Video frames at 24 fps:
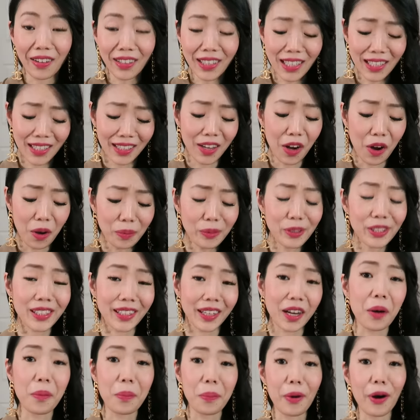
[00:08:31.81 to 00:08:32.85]
Honestly, almost
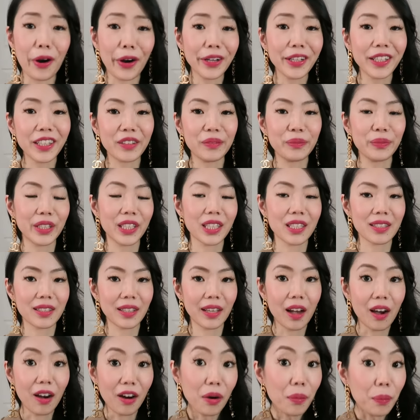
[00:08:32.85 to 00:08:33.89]
like a bargain because
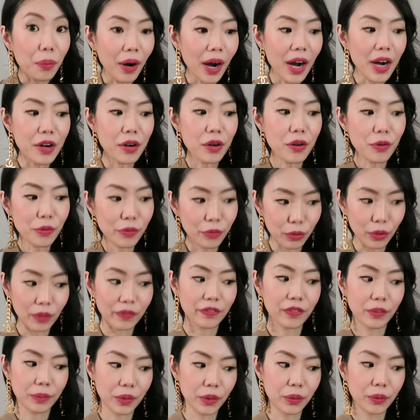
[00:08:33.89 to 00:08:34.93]
they are brand new
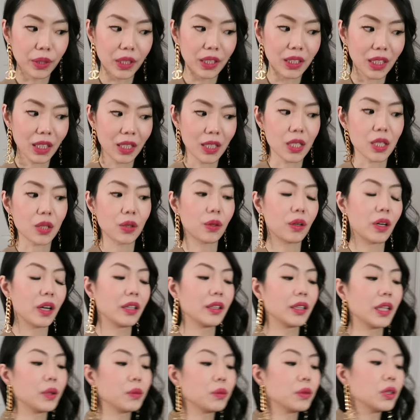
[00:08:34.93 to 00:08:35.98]
from the retail store
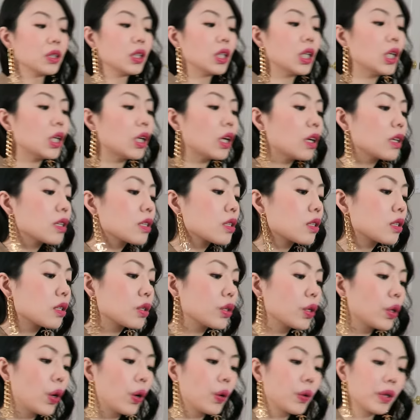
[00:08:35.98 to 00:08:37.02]
and they will look
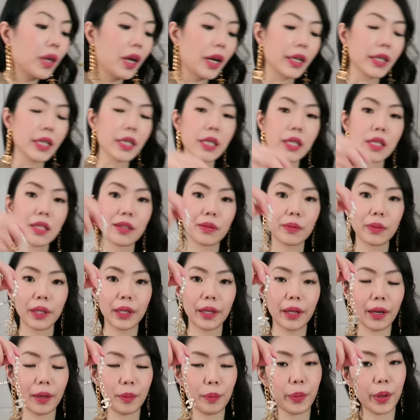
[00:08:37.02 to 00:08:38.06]
so nice
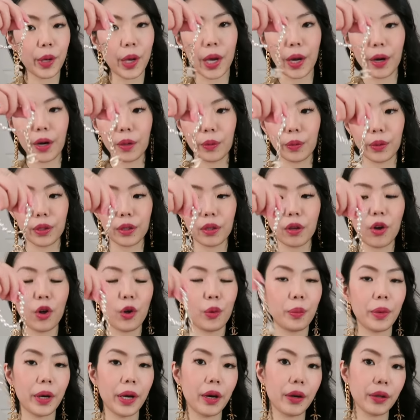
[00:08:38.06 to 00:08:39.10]
when I pair it with
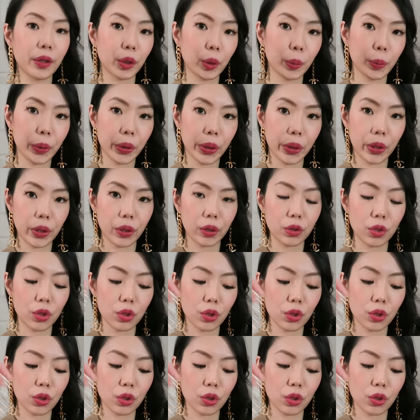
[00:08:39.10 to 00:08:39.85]
all my other pearl